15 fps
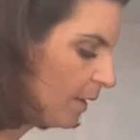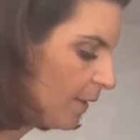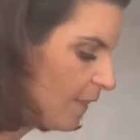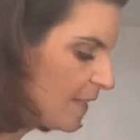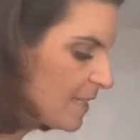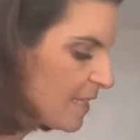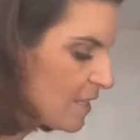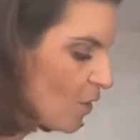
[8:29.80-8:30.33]

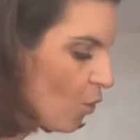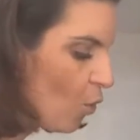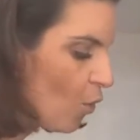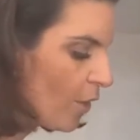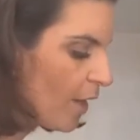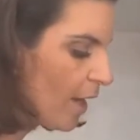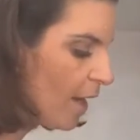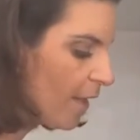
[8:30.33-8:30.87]
This is the order
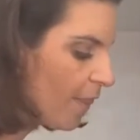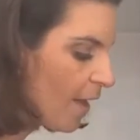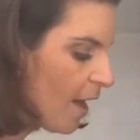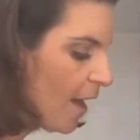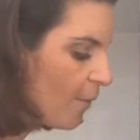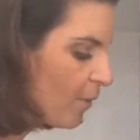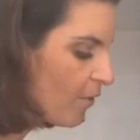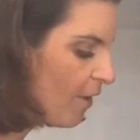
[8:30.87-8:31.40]
that
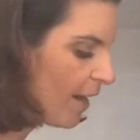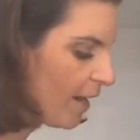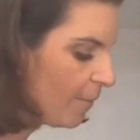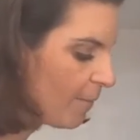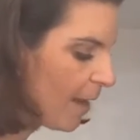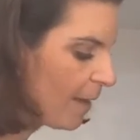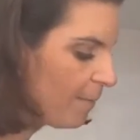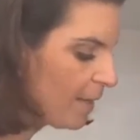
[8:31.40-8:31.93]
I would
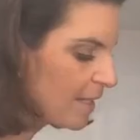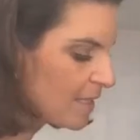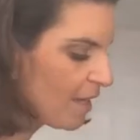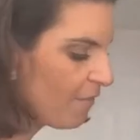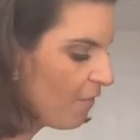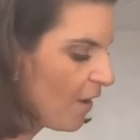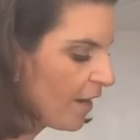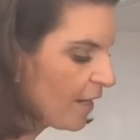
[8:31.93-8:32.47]
recommend because I
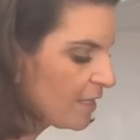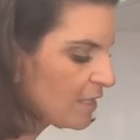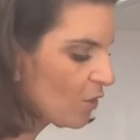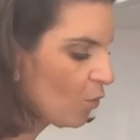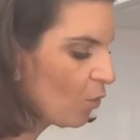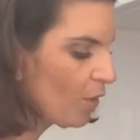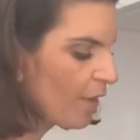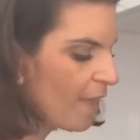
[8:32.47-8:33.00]
find it's the
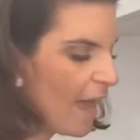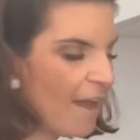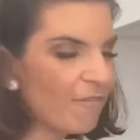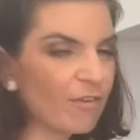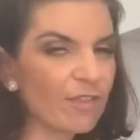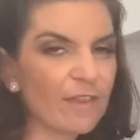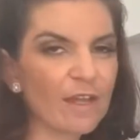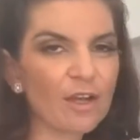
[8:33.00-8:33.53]
order that
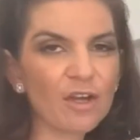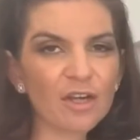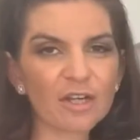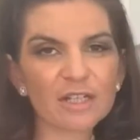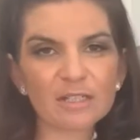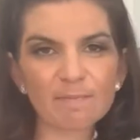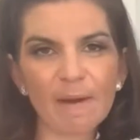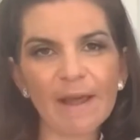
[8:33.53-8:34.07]
everything
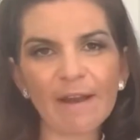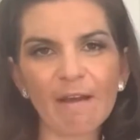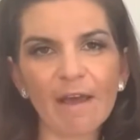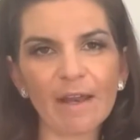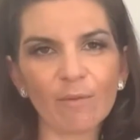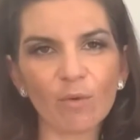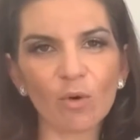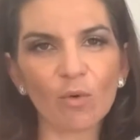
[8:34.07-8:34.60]
cooks better
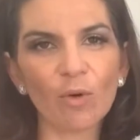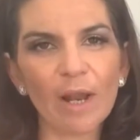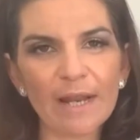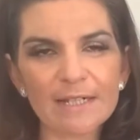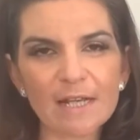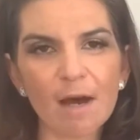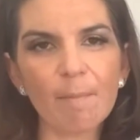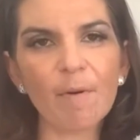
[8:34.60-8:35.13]
and it will
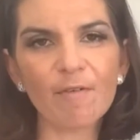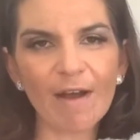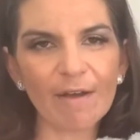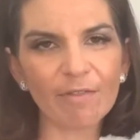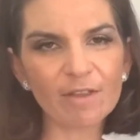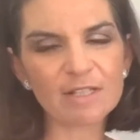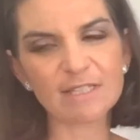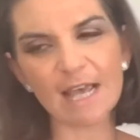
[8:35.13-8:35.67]
end up
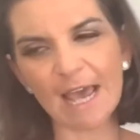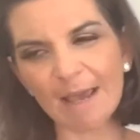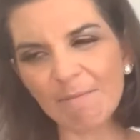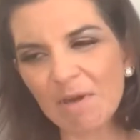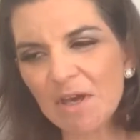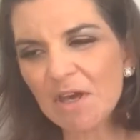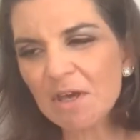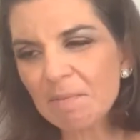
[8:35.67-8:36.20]
around the same.
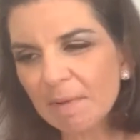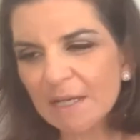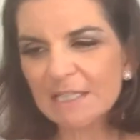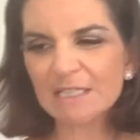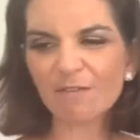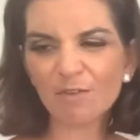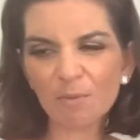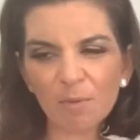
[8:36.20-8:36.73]
Because
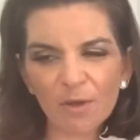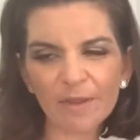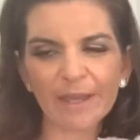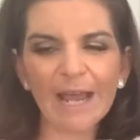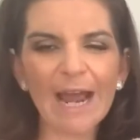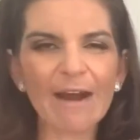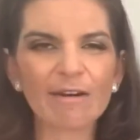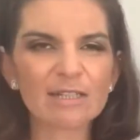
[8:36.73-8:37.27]
if you put the
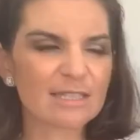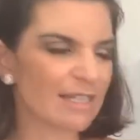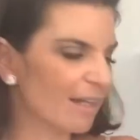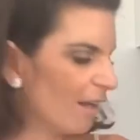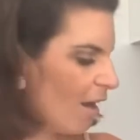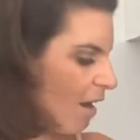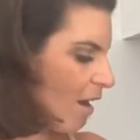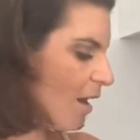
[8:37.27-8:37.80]
carrots in
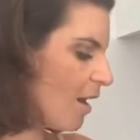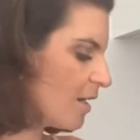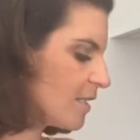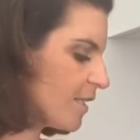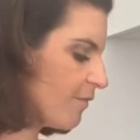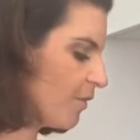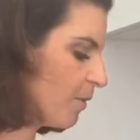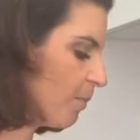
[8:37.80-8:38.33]
last,
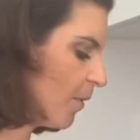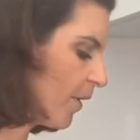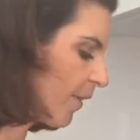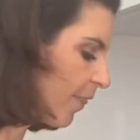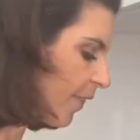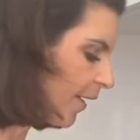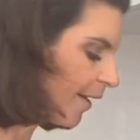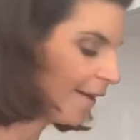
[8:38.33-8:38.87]
if you put
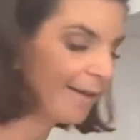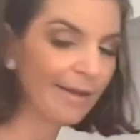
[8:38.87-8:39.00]
the